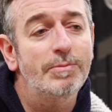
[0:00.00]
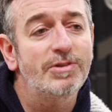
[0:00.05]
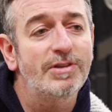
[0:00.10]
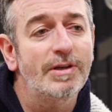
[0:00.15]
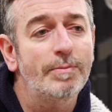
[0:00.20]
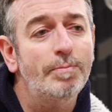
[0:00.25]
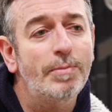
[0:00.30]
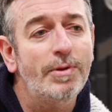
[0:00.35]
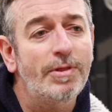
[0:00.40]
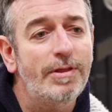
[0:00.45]

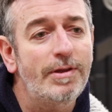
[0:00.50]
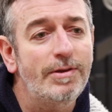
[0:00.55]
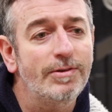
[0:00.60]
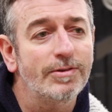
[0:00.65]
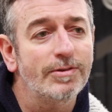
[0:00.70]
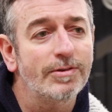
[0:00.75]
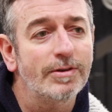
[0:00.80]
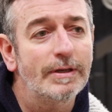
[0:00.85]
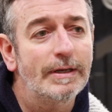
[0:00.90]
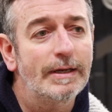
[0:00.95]

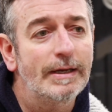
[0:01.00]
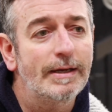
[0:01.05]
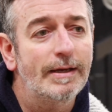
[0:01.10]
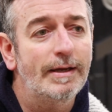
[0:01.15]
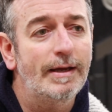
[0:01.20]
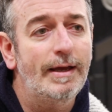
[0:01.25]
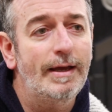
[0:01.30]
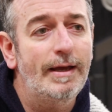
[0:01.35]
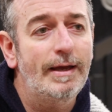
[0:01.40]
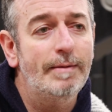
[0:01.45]
sympathies,
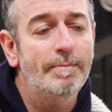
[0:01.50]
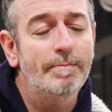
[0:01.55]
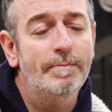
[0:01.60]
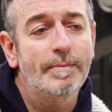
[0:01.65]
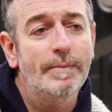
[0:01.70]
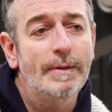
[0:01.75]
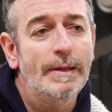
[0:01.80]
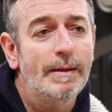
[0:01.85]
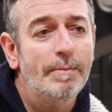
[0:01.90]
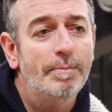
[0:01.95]

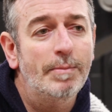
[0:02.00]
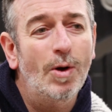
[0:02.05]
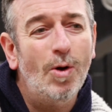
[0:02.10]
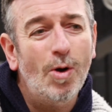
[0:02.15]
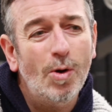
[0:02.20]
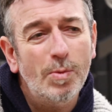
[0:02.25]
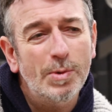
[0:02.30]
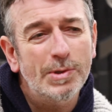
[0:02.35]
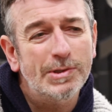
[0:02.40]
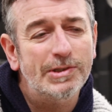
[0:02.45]
but
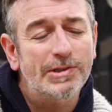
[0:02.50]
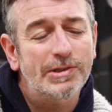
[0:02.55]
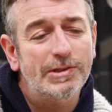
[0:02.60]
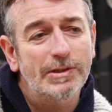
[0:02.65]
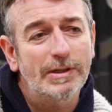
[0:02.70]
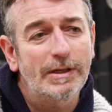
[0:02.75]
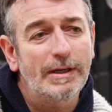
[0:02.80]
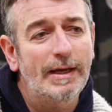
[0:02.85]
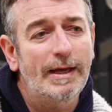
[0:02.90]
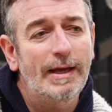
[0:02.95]
always
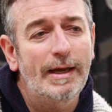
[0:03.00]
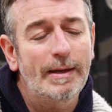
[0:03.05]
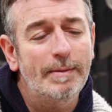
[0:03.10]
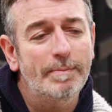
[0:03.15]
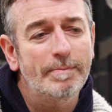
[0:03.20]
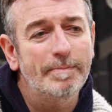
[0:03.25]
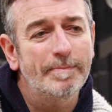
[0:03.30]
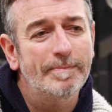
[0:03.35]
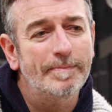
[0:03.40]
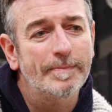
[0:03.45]

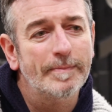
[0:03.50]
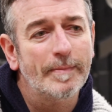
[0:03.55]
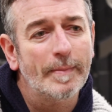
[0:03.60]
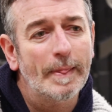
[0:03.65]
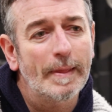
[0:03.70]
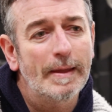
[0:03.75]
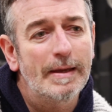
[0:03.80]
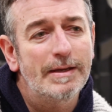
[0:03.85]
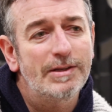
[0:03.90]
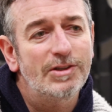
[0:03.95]

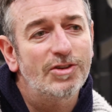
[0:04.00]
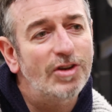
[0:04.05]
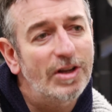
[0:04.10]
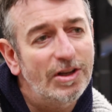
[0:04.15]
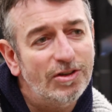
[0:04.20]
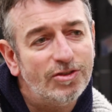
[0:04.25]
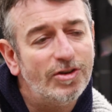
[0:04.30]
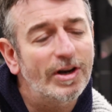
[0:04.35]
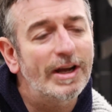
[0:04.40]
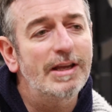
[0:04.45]

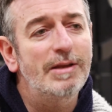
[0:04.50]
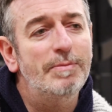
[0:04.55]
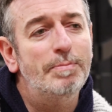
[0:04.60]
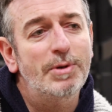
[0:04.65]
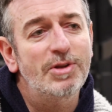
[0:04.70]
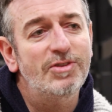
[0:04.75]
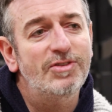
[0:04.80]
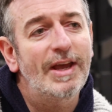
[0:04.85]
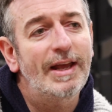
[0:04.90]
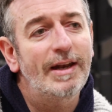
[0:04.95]
is trying to
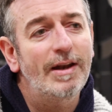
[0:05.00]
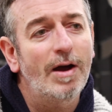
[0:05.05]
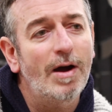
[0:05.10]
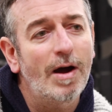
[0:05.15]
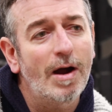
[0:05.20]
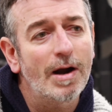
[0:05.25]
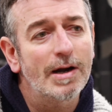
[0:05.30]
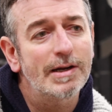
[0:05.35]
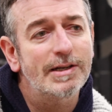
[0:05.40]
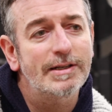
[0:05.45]
present
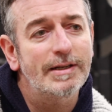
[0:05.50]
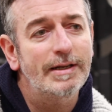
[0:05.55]
art